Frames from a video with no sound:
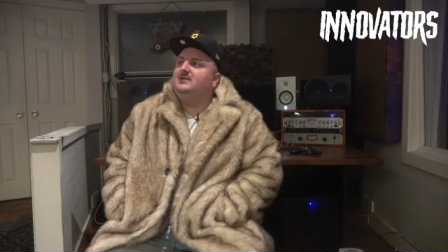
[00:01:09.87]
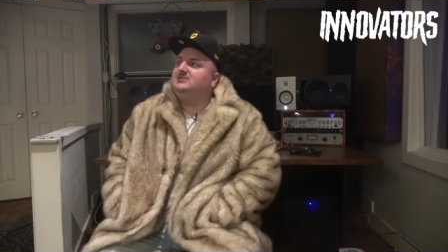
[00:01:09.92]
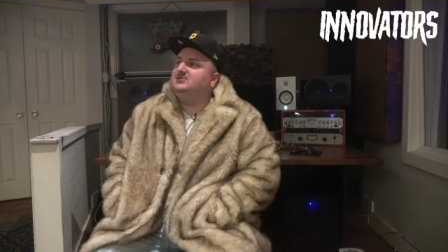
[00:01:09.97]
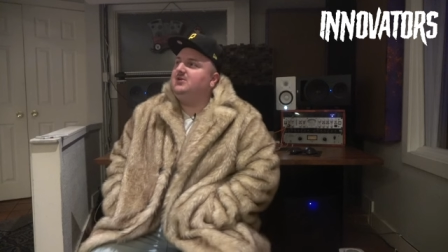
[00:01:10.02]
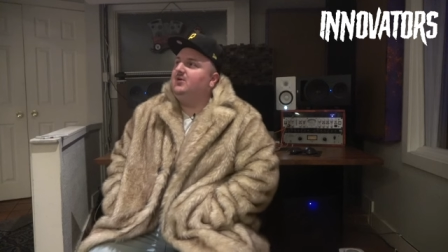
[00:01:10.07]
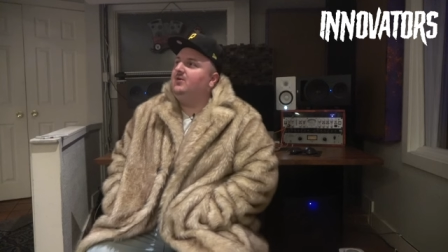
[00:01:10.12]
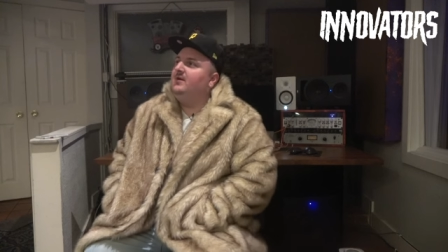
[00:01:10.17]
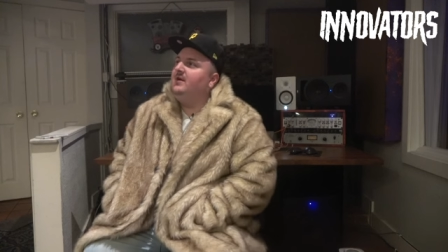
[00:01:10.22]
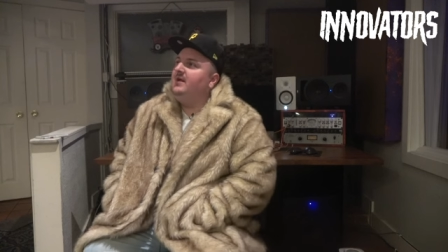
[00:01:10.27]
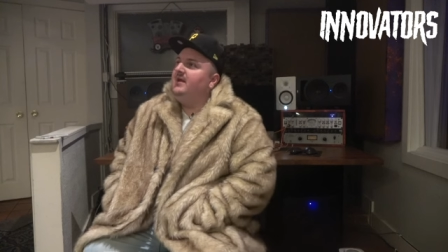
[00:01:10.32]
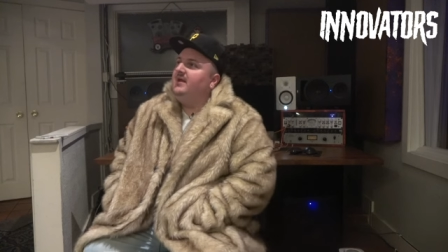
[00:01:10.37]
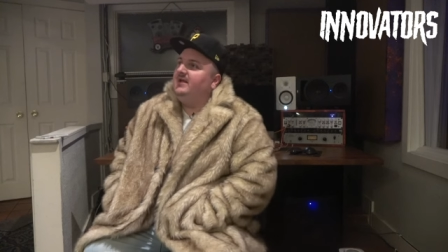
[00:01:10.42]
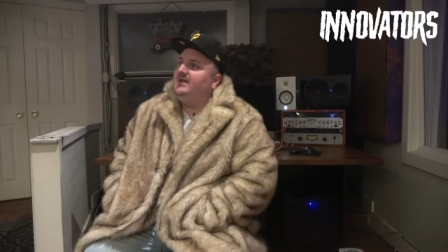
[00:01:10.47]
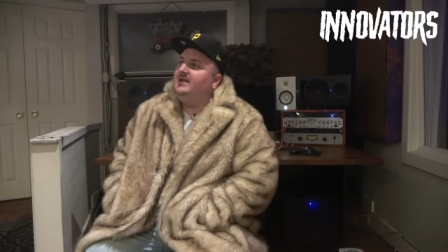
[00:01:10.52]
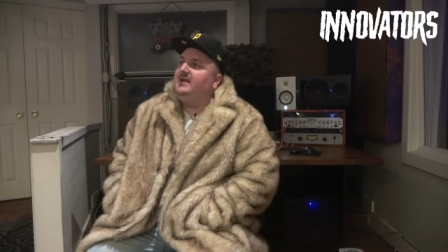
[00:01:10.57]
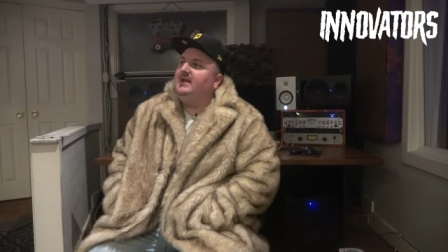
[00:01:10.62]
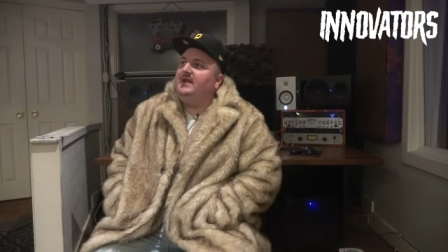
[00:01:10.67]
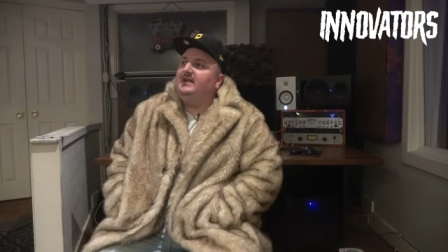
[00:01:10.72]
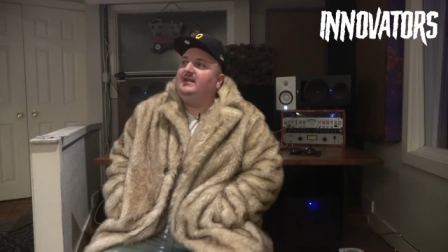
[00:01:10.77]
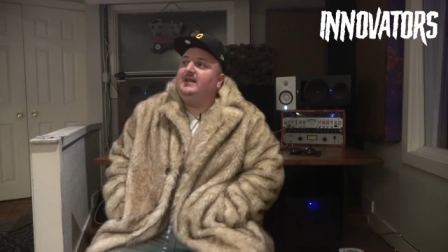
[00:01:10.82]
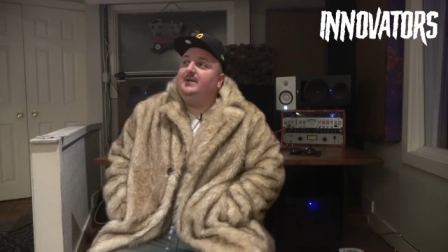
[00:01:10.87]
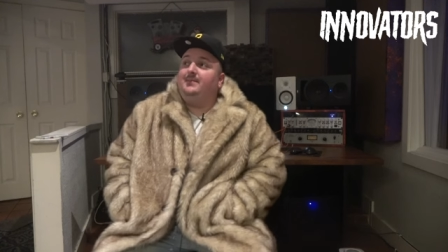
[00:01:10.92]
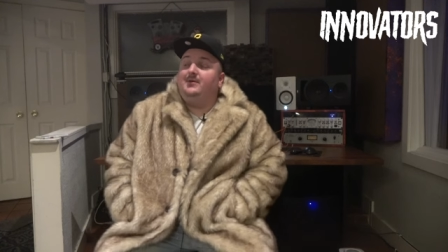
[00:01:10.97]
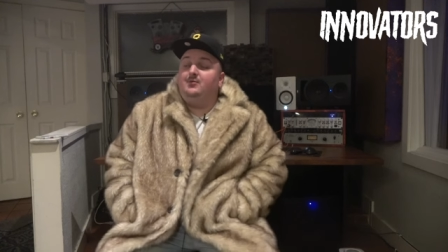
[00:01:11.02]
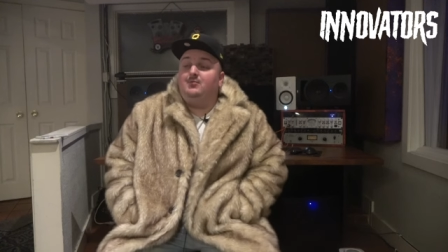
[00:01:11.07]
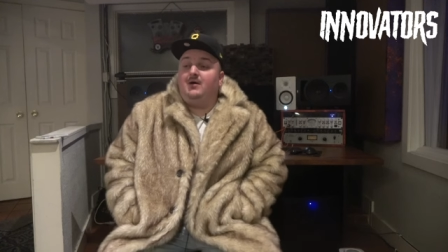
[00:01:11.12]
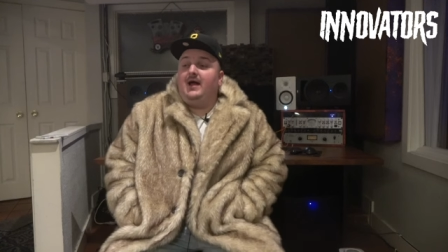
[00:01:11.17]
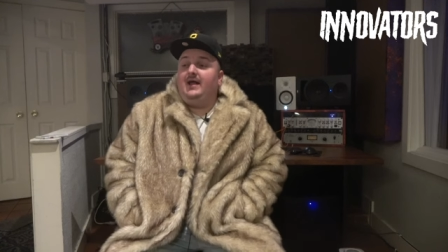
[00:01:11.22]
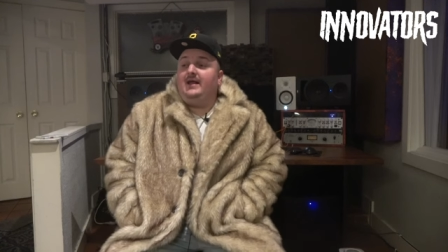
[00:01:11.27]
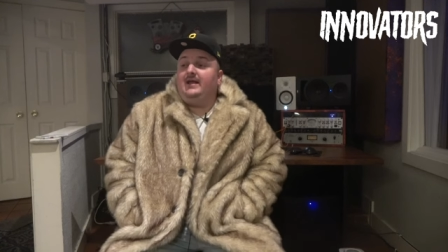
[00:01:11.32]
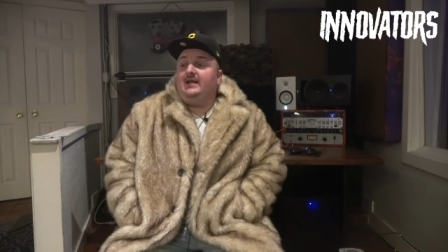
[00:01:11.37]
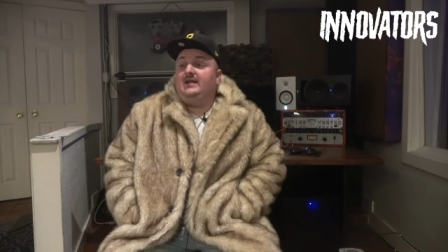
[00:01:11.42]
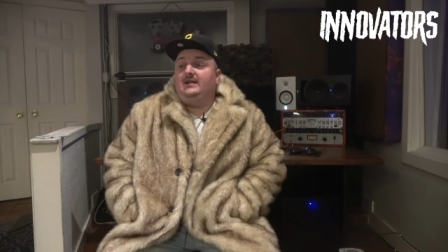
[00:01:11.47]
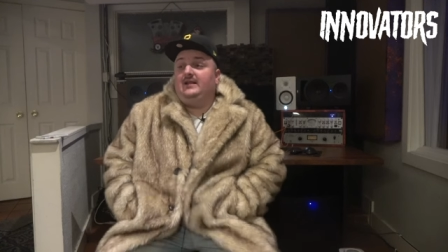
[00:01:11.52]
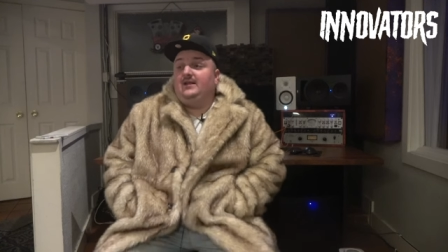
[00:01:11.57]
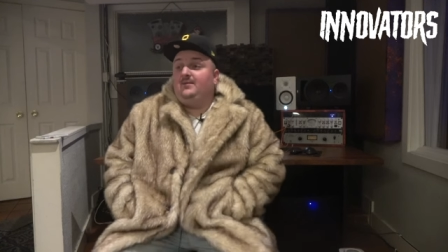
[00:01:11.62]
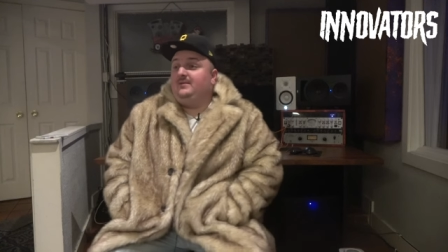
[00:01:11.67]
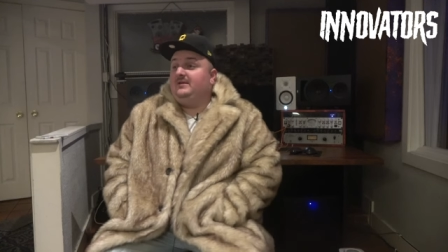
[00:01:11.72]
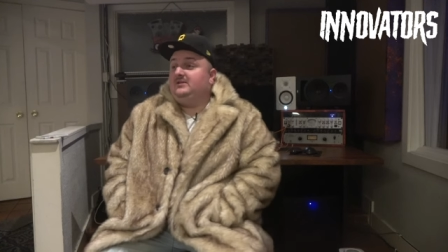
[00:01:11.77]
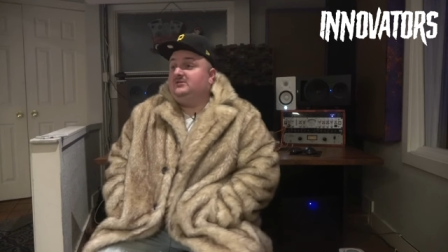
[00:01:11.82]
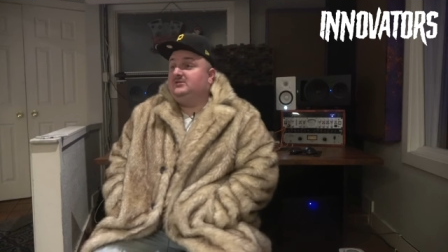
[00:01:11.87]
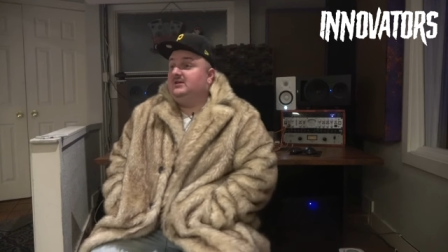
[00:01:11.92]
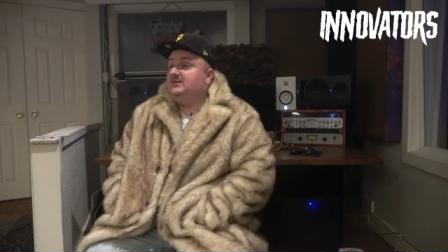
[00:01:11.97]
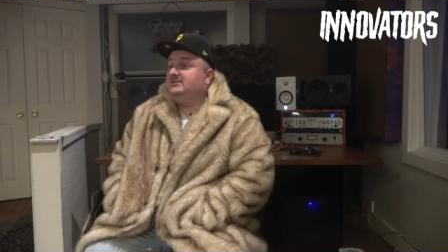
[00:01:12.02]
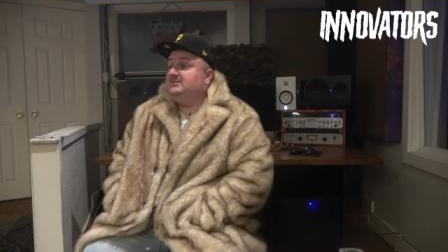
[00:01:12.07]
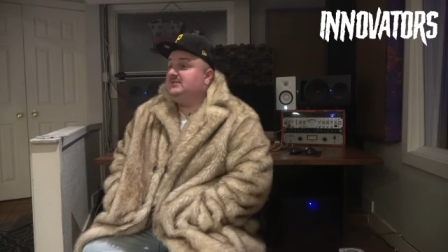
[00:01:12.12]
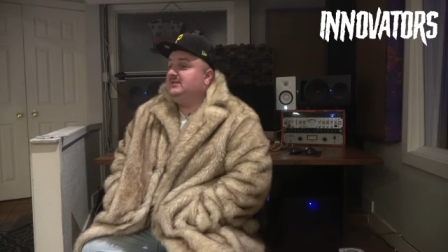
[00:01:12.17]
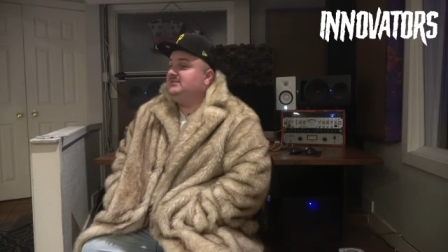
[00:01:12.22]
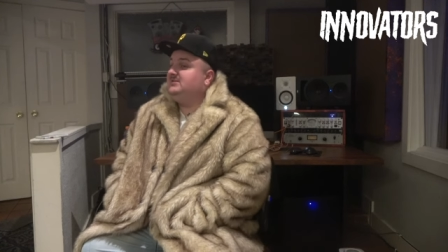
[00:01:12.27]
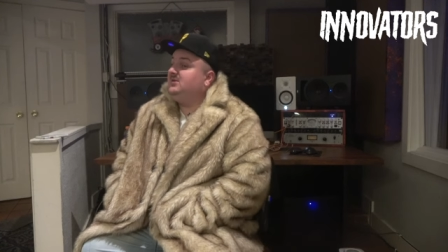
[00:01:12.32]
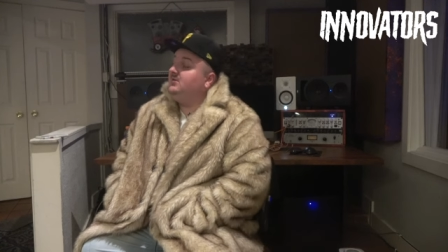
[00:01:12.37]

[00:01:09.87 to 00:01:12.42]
So he, he did me right. He did me justice.